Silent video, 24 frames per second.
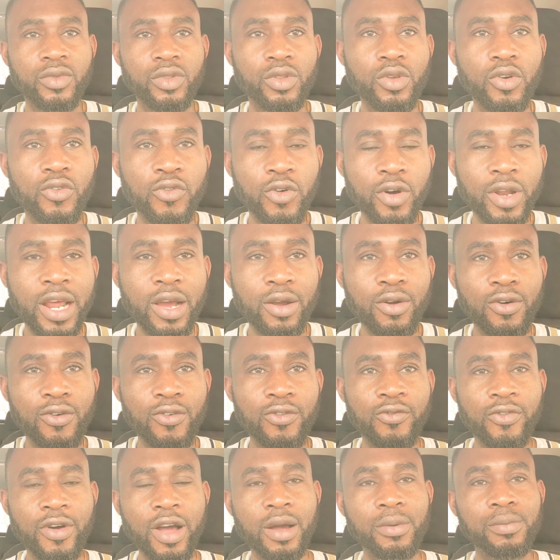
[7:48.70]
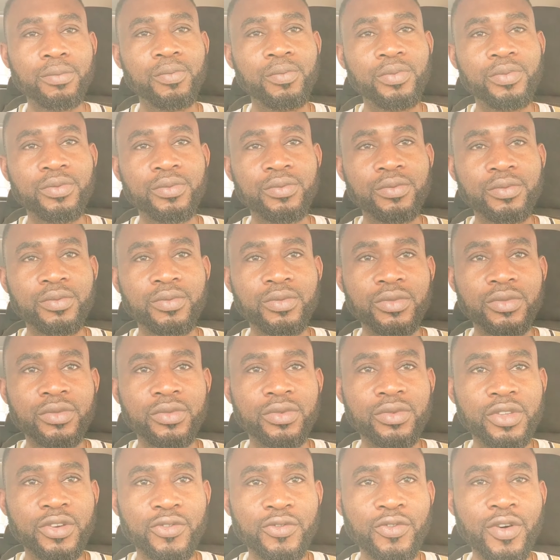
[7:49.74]
To further confirm
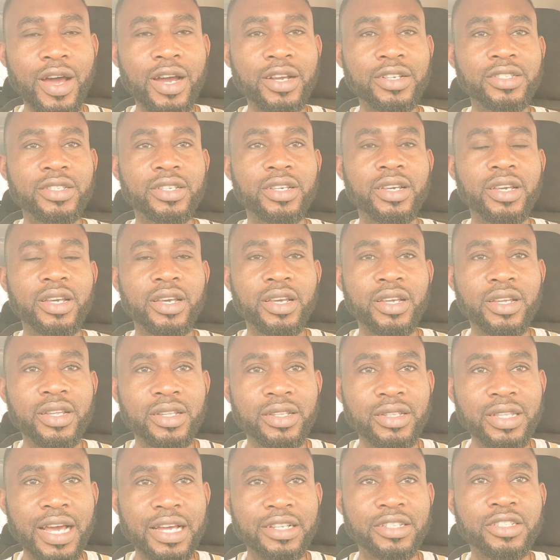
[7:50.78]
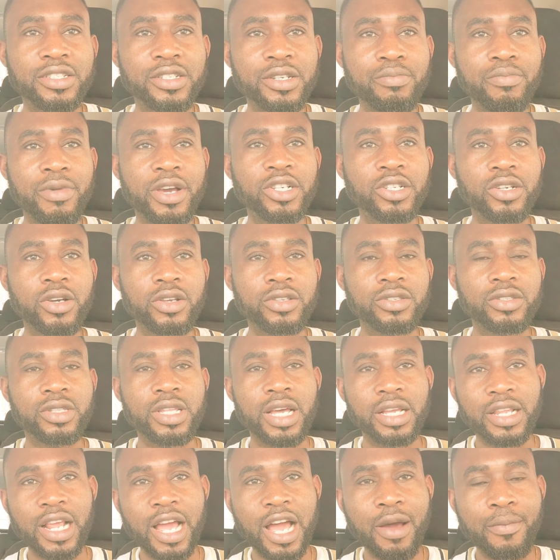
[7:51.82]
the fact that the measures
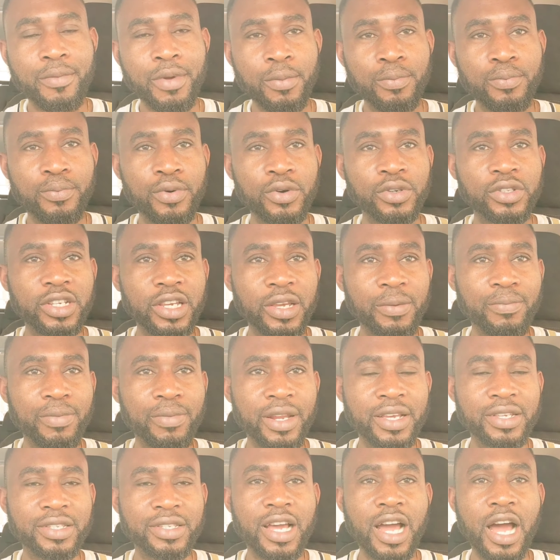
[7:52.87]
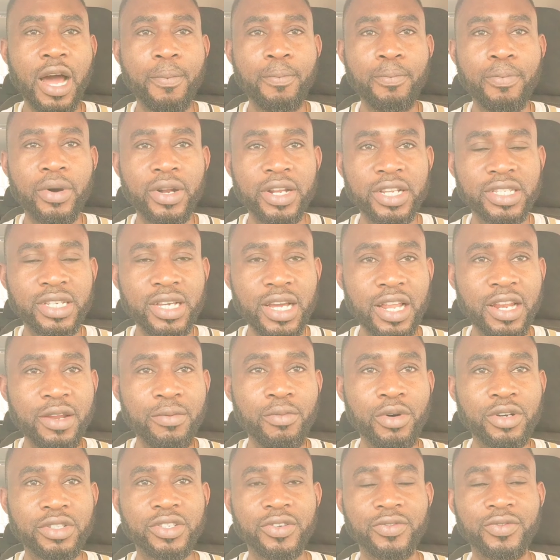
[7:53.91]
that are being put in place are politically
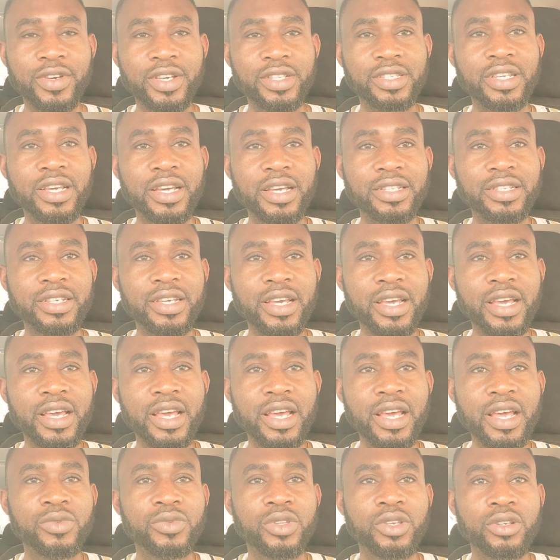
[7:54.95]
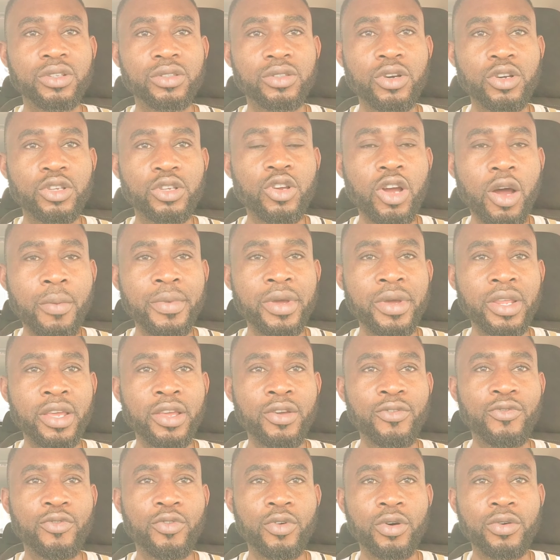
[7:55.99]
motivated, those coming in
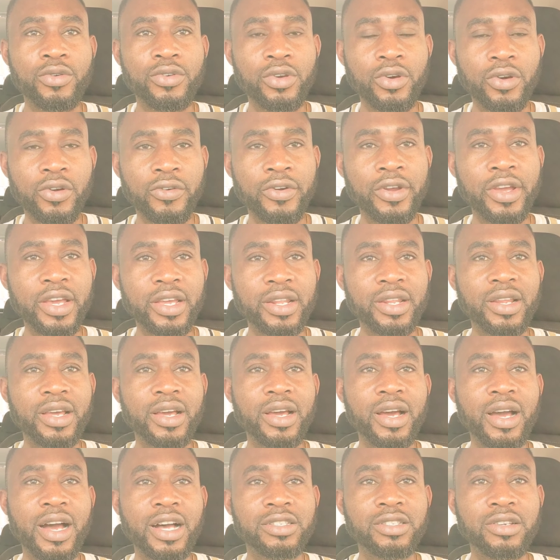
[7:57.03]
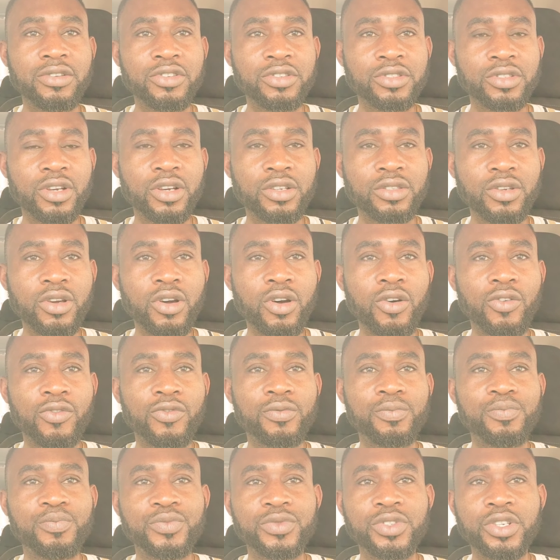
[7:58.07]
from Ukraine as a result of
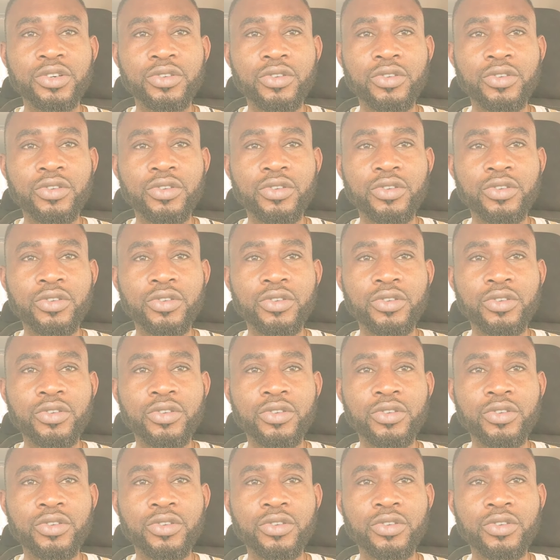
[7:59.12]
the